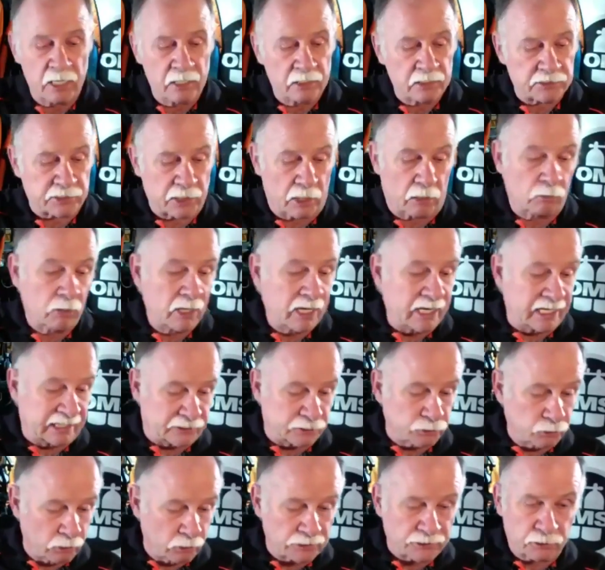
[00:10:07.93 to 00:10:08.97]
So it's
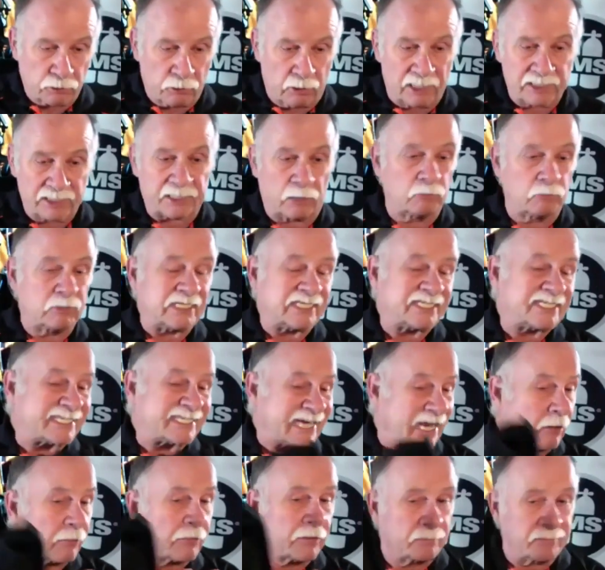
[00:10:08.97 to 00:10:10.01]
your choice, and we
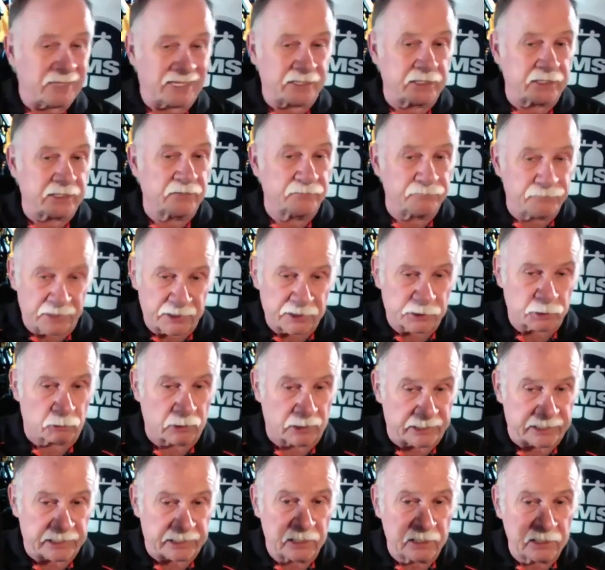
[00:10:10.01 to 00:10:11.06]
sell them
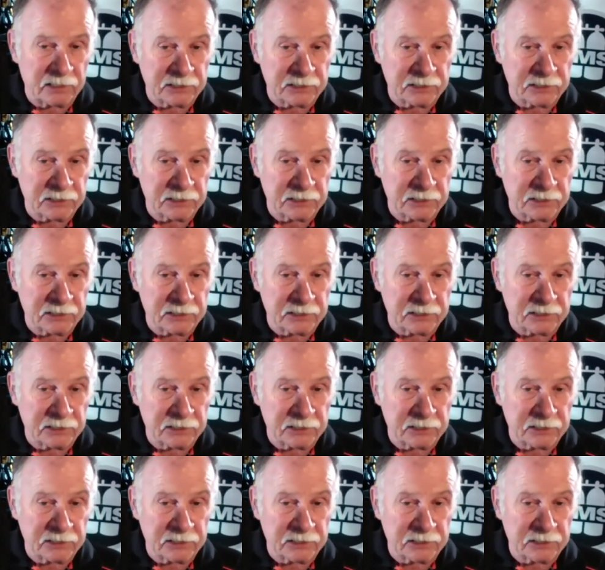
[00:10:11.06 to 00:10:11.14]
individually.